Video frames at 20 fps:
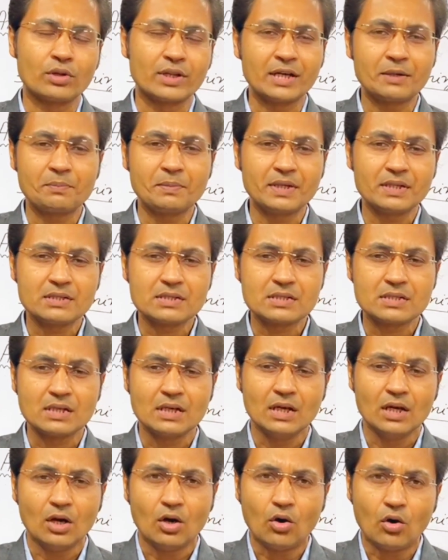That means
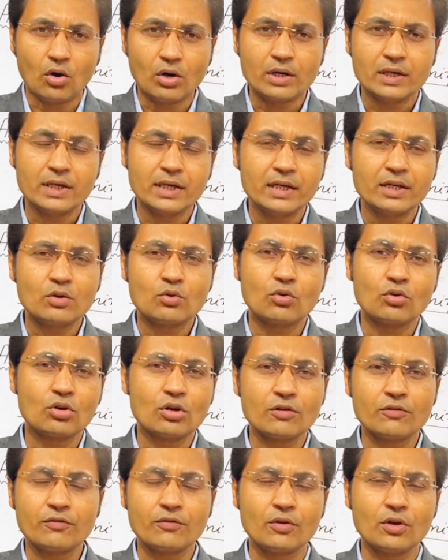ordinary court
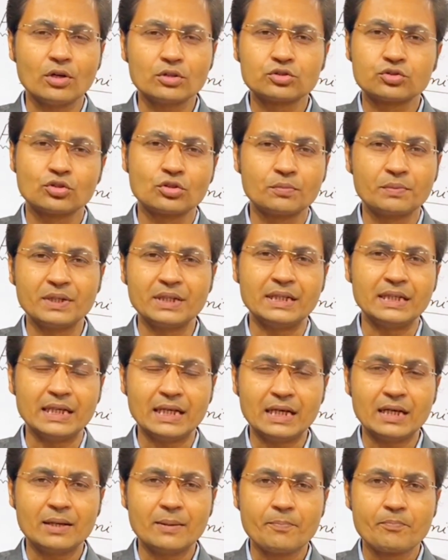of law should be
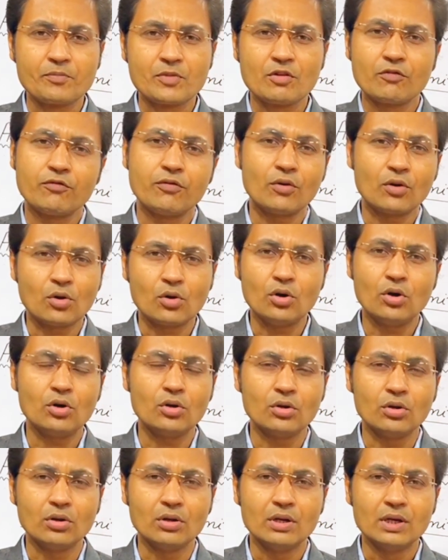there for
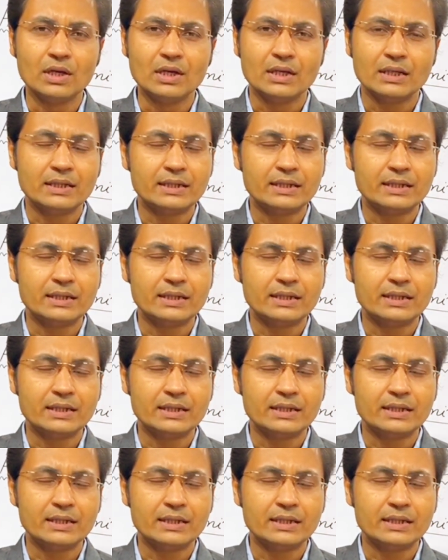all.